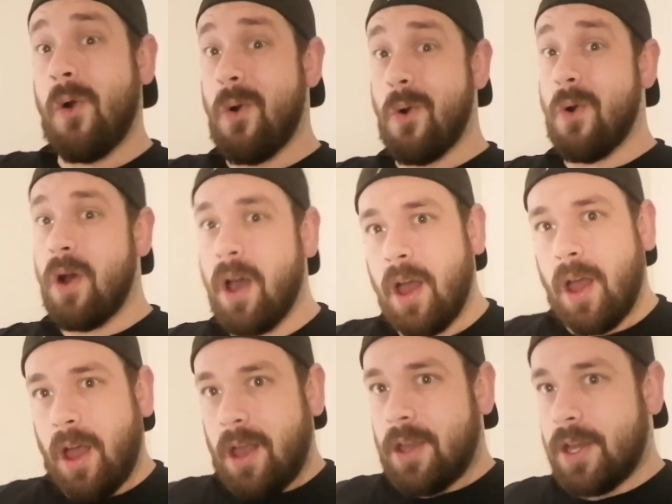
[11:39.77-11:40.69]
or
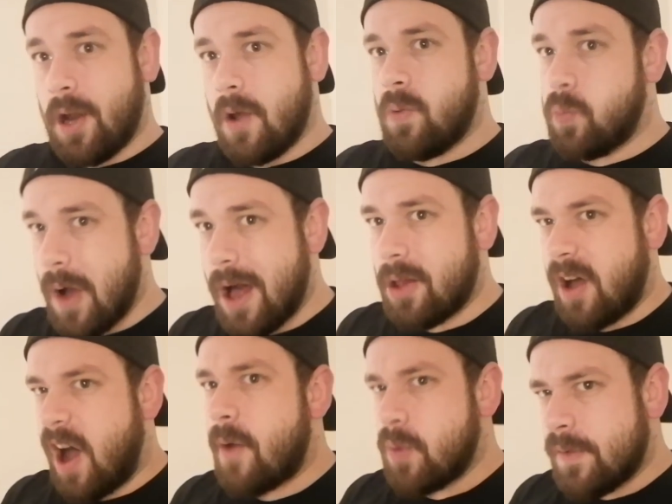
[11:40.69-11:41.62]
you know,
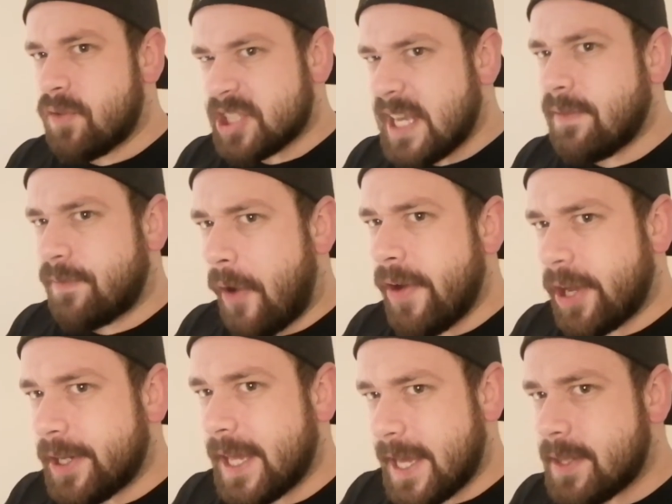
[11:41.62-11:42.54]
well, we've received very
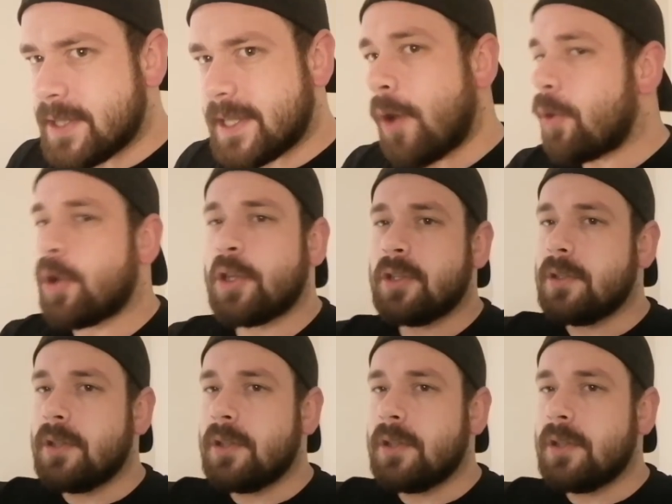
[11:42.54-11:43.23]
good intel.